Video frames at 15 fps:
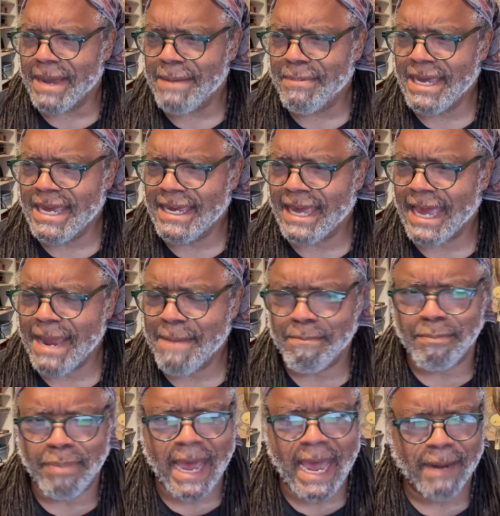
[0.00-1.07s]
maybe he
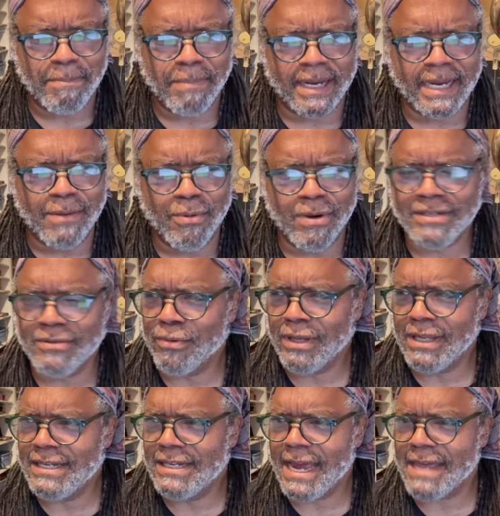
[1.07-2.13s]
came back, but he wasn't
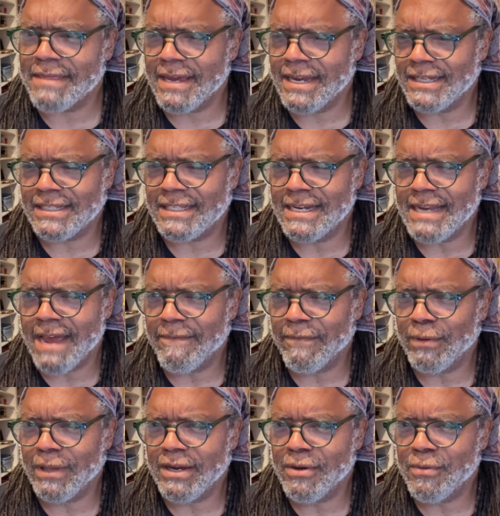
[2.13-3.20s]
really dead. They just didn't have
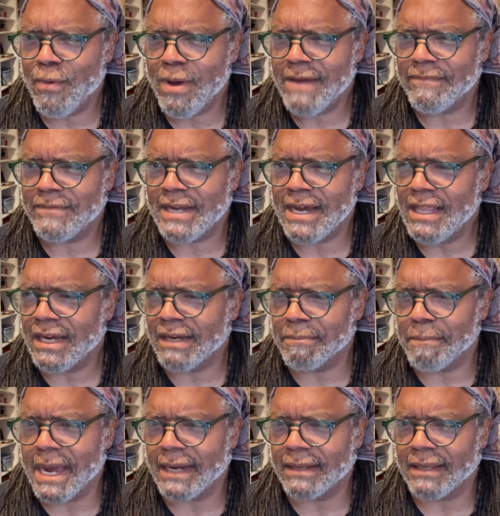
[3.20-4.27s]
a really good way of
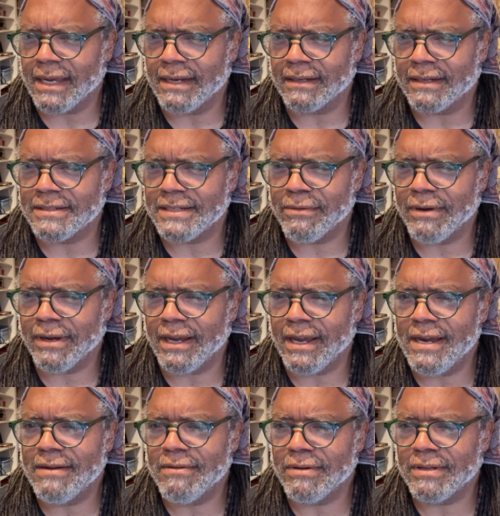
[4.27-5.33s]
telling back then because they were
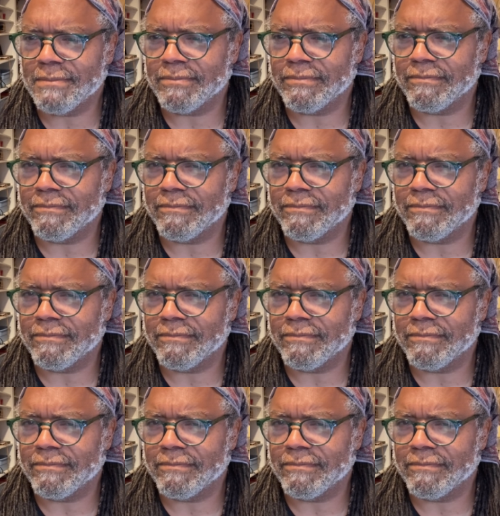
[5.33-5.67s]
ignorant